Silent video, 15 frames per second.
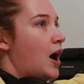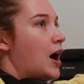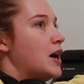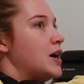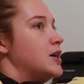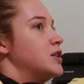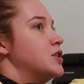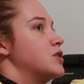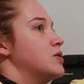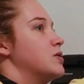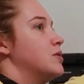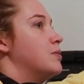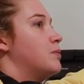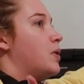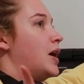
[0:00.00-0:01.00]
and
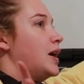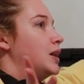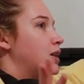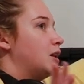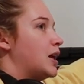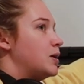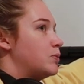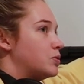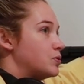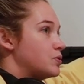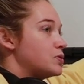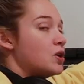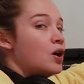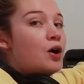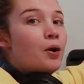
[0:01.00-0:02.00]
my
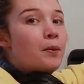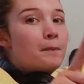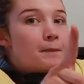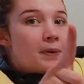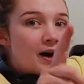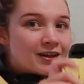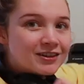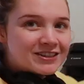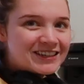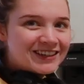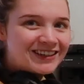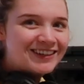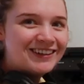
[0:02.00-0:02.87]
labels. But